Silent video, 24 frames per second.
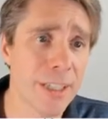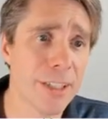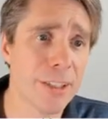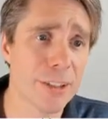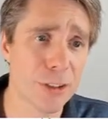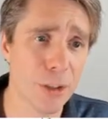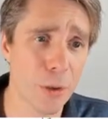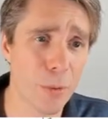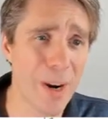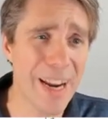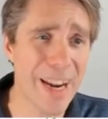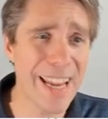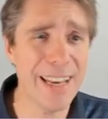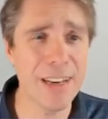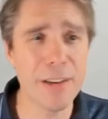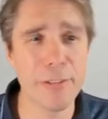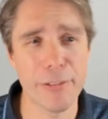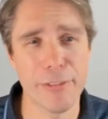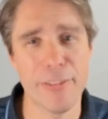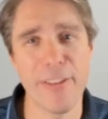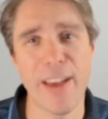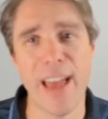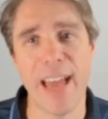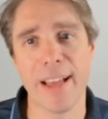So in
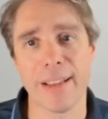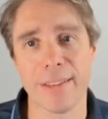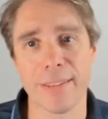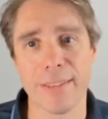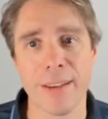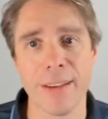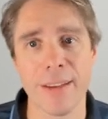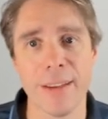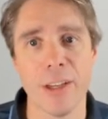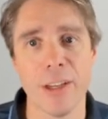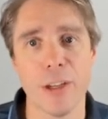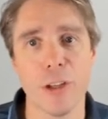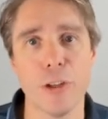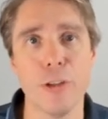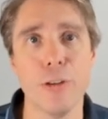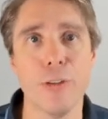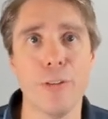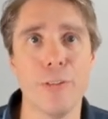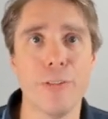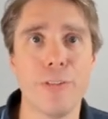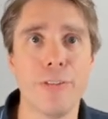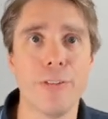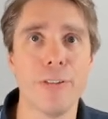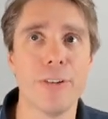effect,
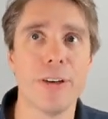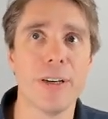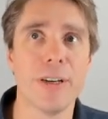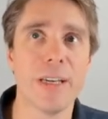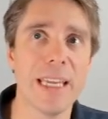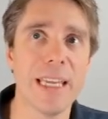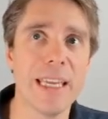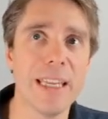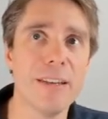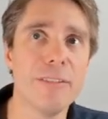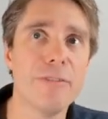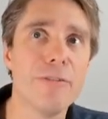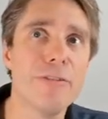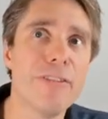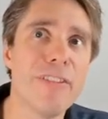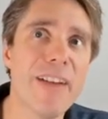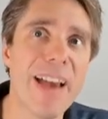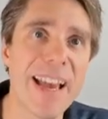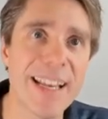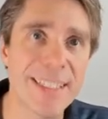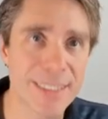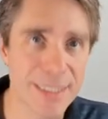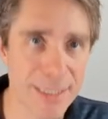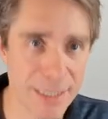you've
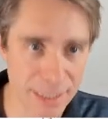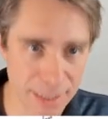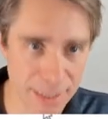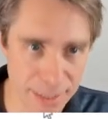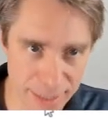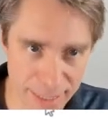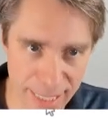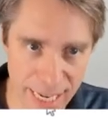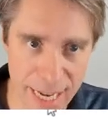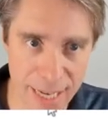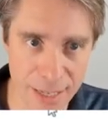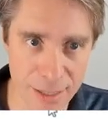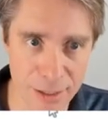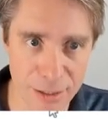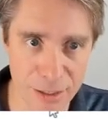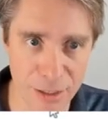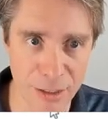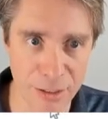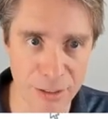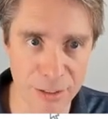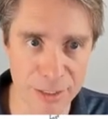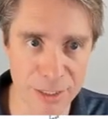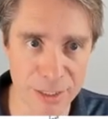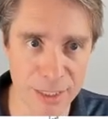invested
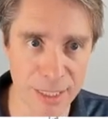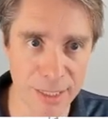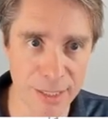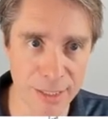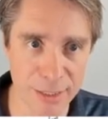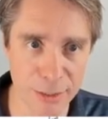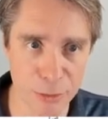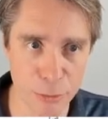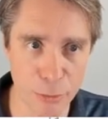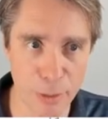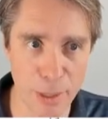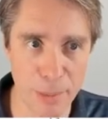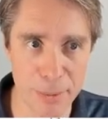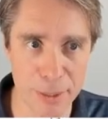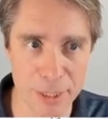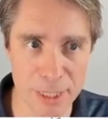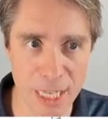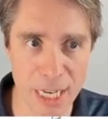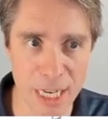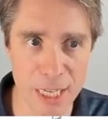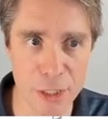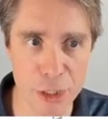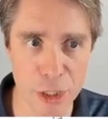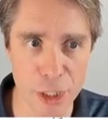$10 in this
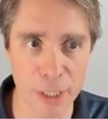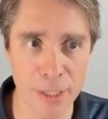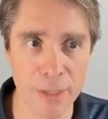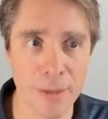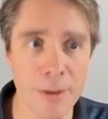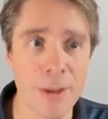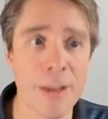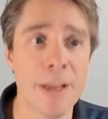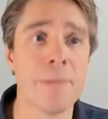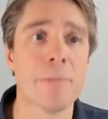reputation,